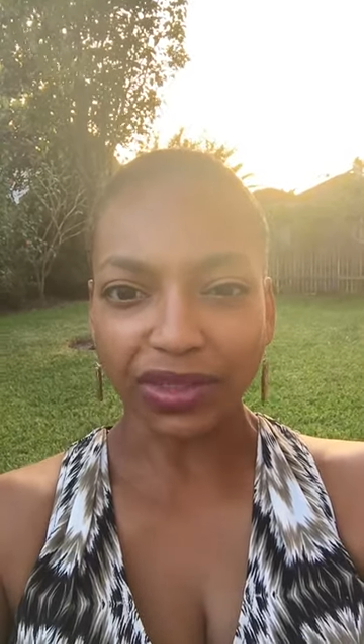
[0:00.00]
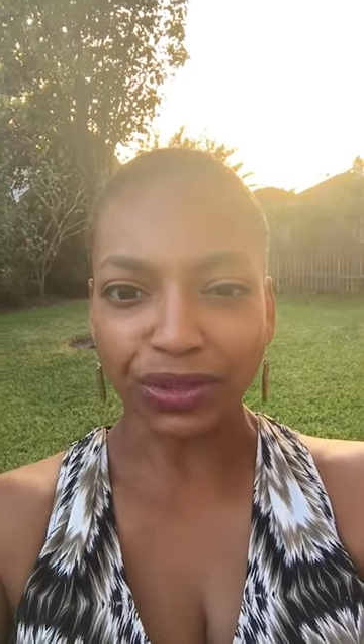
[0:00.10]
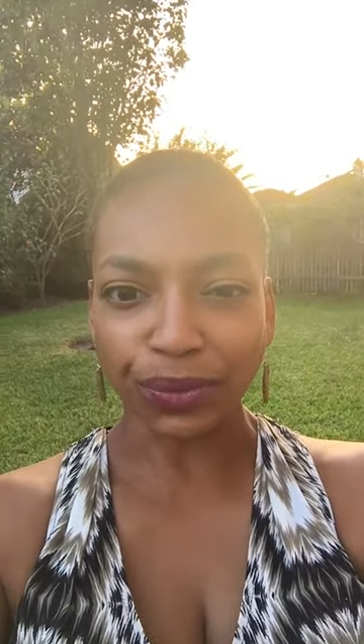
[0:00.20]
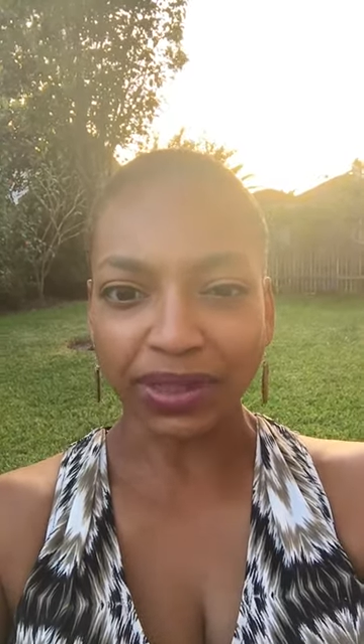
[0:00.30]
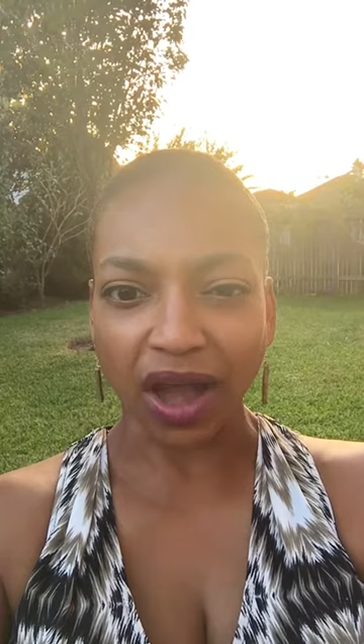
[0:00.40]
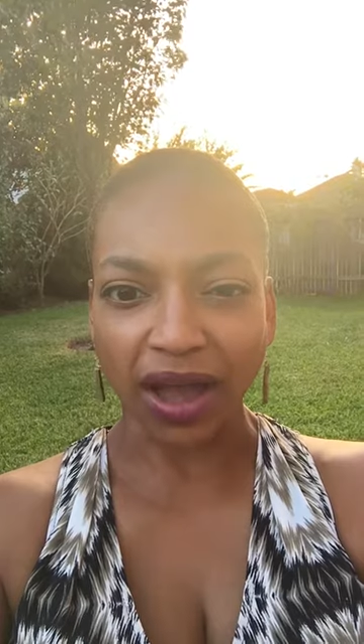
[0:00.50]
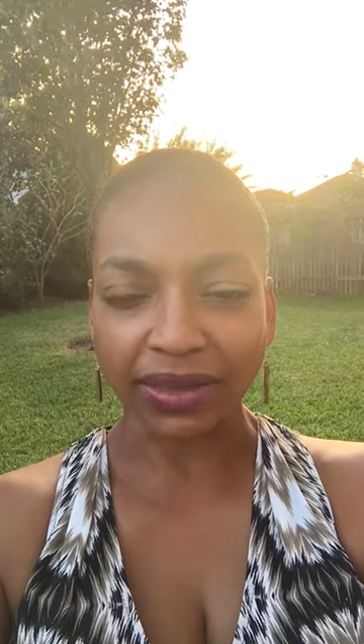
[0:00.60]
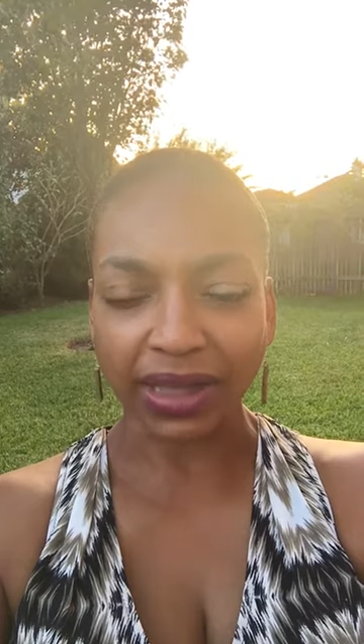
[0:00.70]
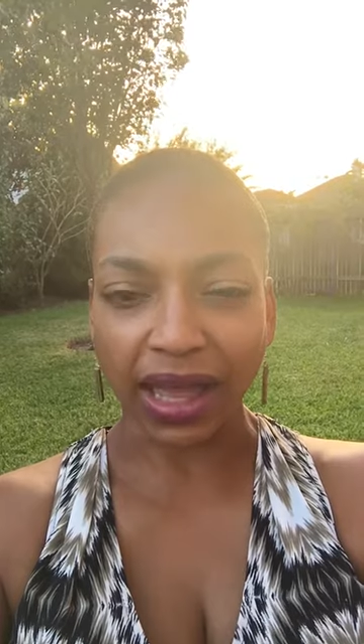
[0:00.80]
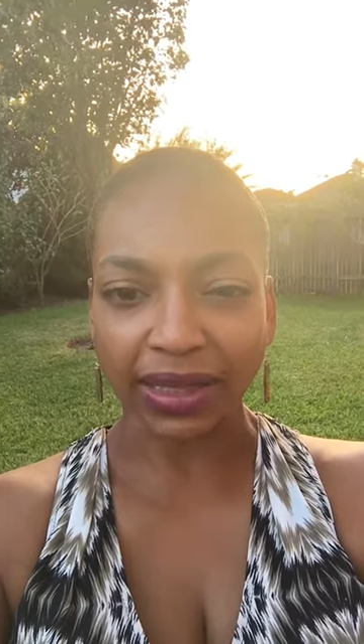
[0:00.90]
doing
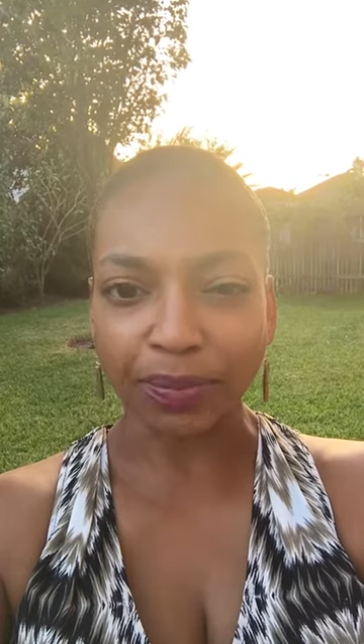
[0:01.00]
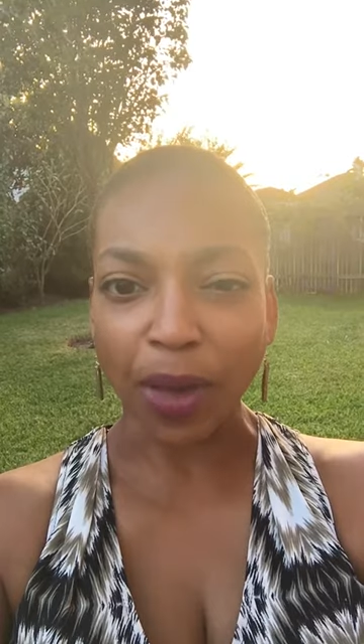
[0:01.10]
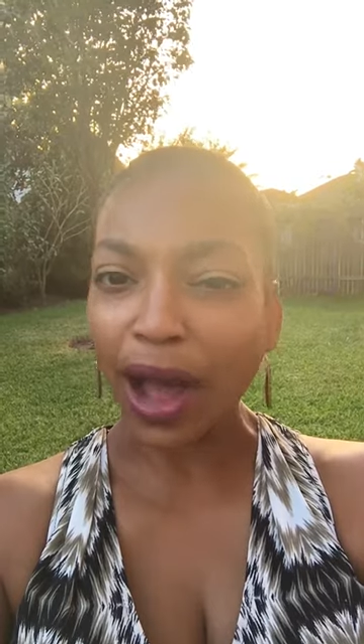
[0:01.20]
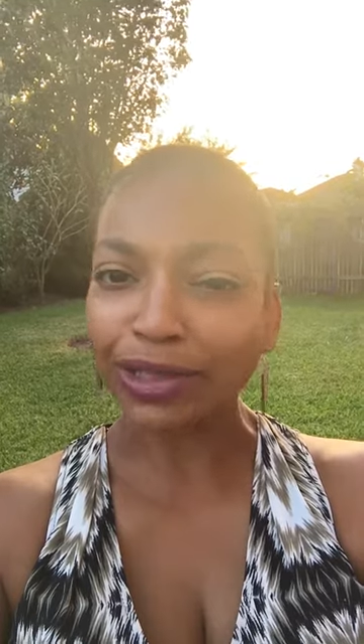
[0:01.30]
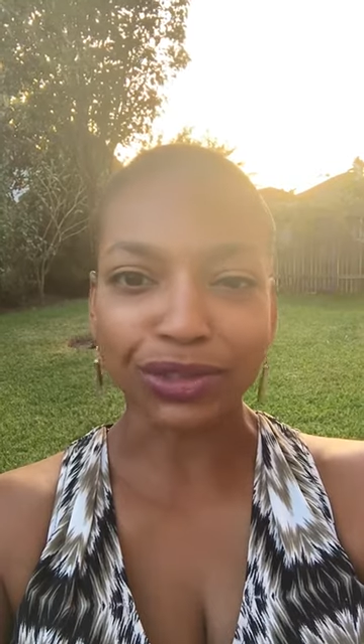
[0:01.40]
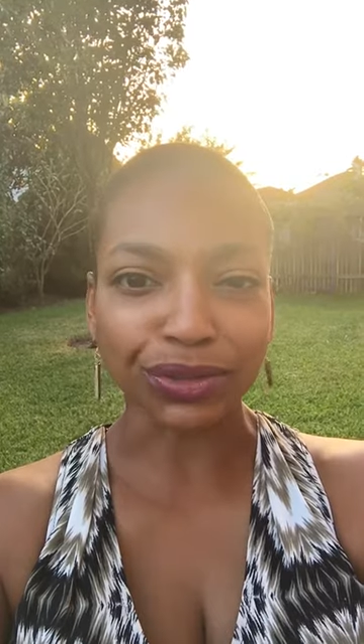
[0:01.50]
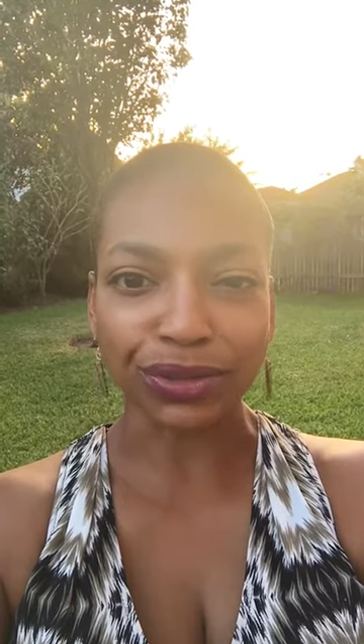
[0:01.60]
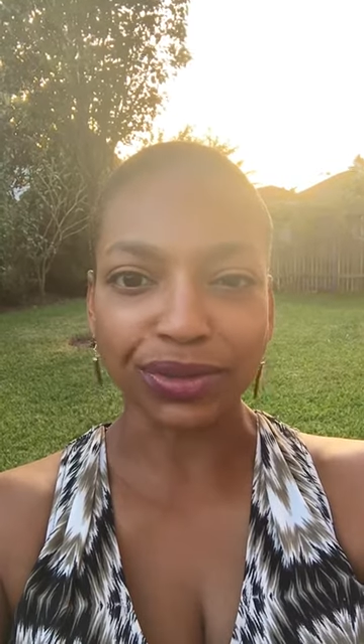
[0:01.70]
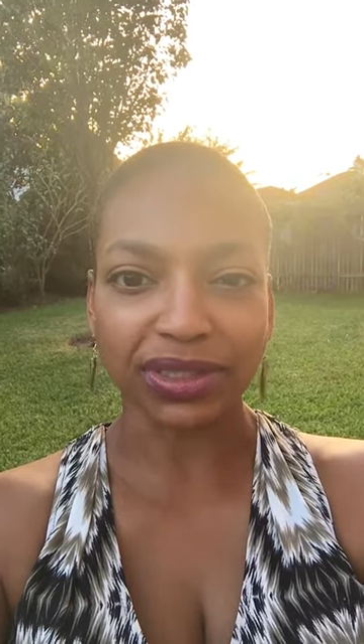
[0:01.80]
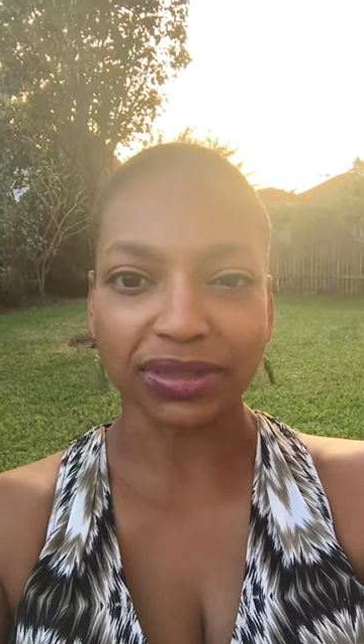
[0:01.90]
online
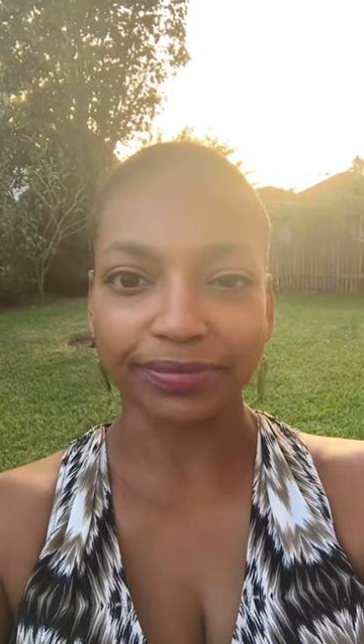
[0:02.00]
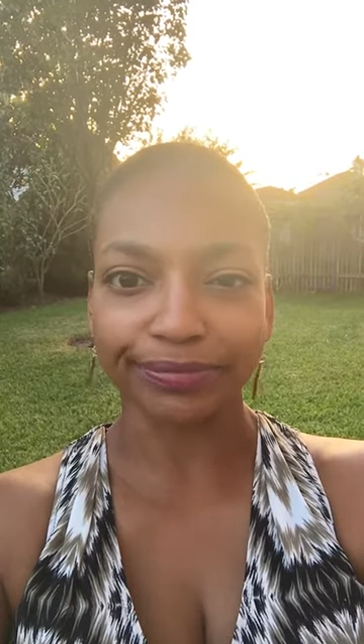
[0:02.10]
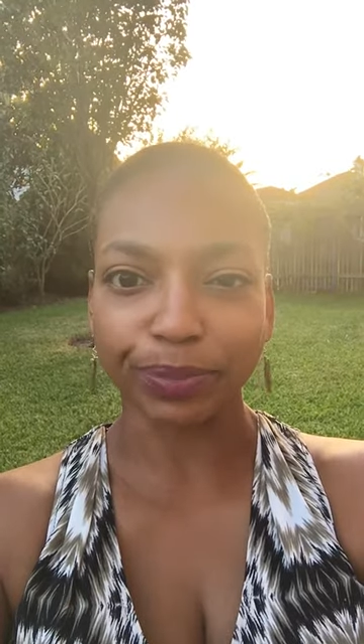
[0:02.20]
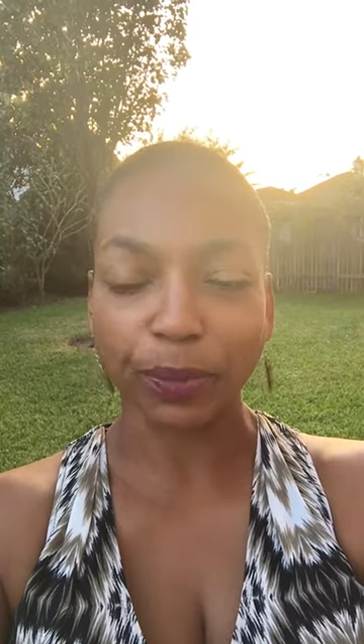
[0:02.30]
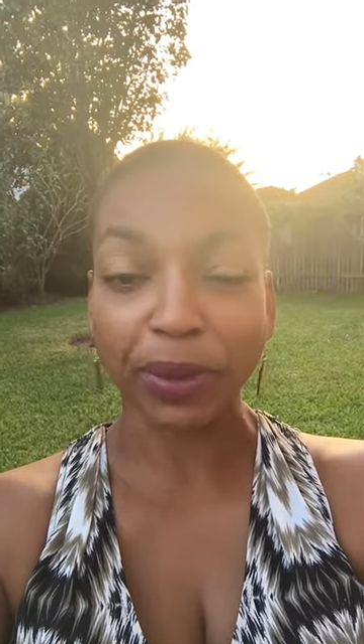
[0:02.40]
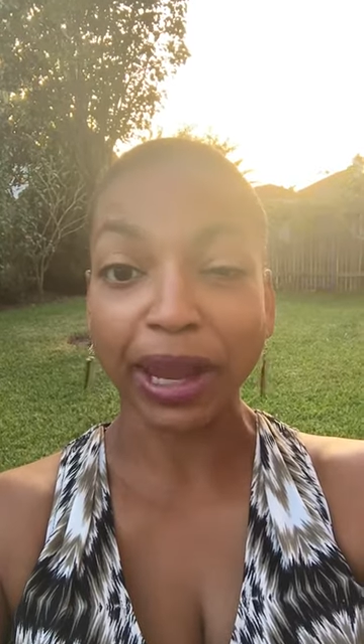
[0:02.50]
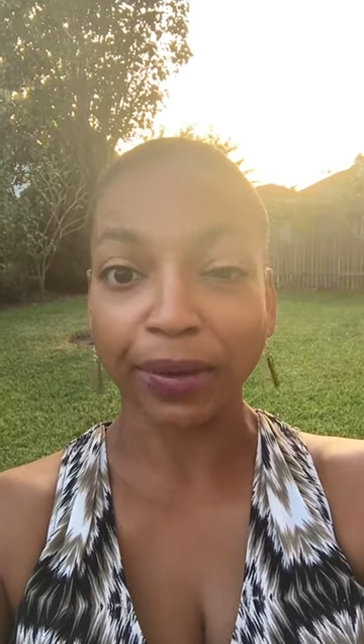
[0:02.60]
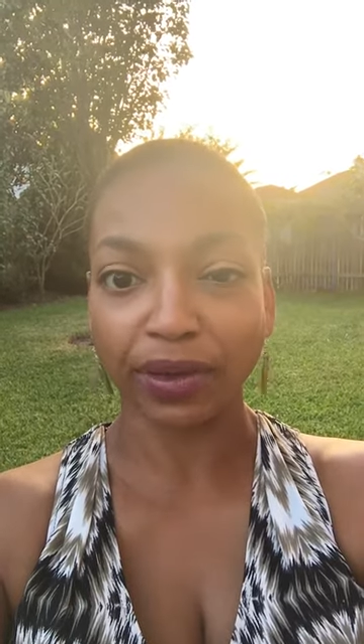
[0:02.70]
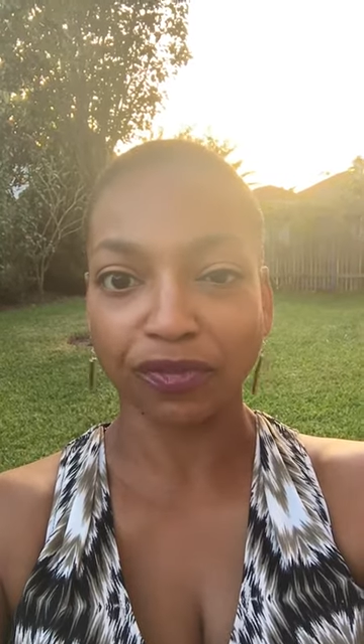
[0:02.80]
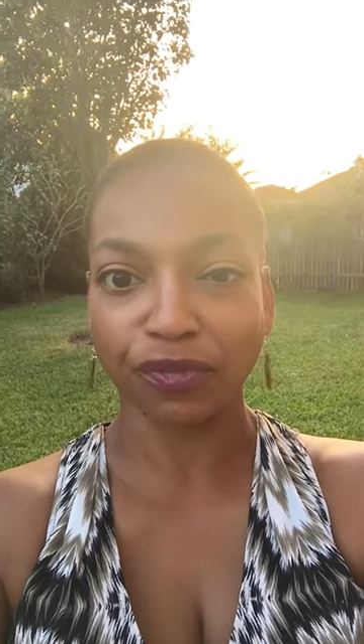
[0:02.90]
modules and
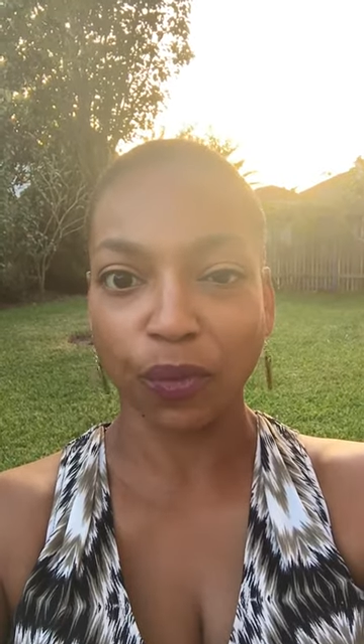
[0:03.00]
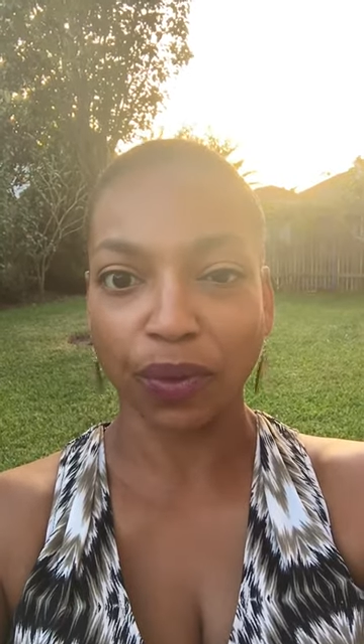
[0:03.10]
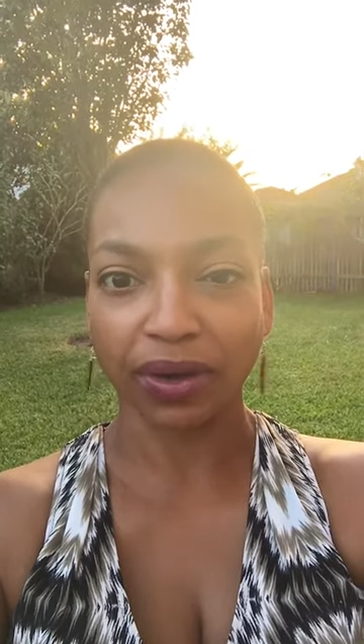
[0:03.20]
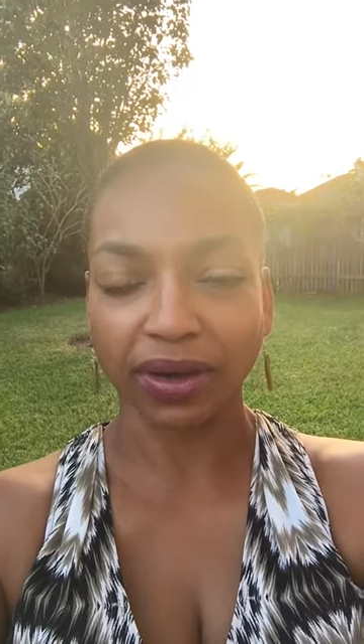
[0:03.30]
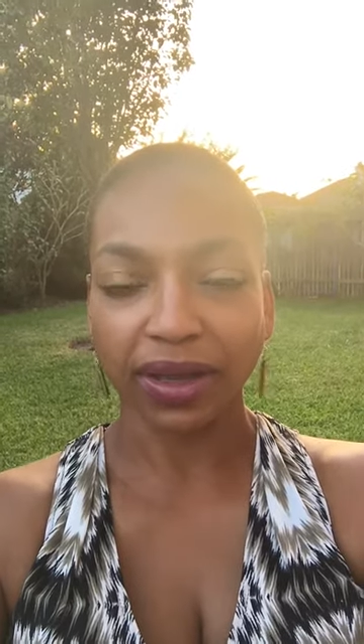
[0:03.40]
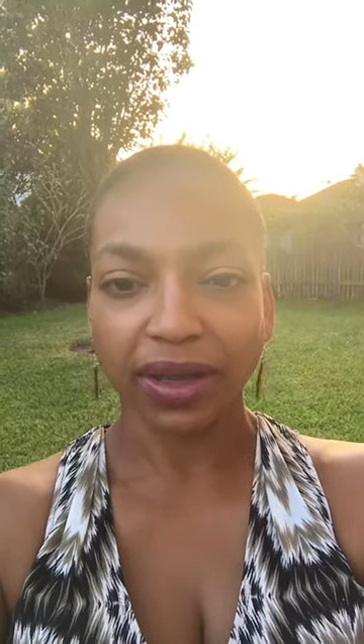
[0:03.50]
preparing for